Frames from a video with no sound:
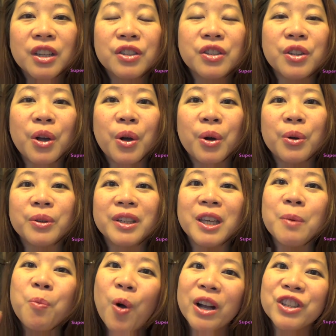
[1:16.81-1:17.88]
So
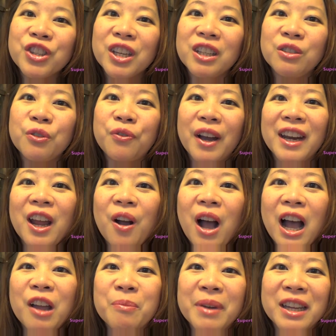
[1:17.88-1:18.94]
keep watching to find out
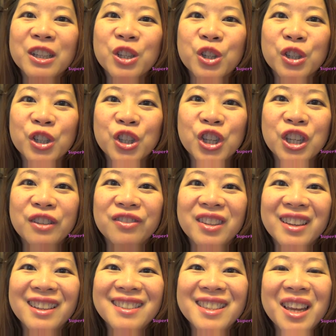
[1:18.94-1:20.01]
how I managed to achieve
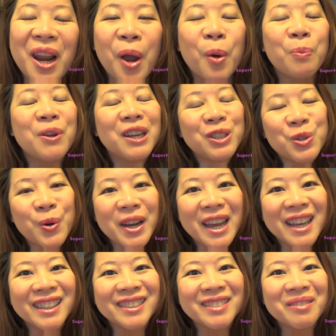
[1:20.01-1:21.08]
this, and I hope you enjoy
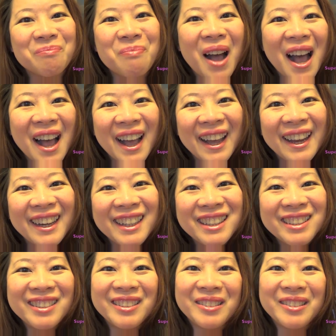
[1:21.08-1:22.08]
it. Bye!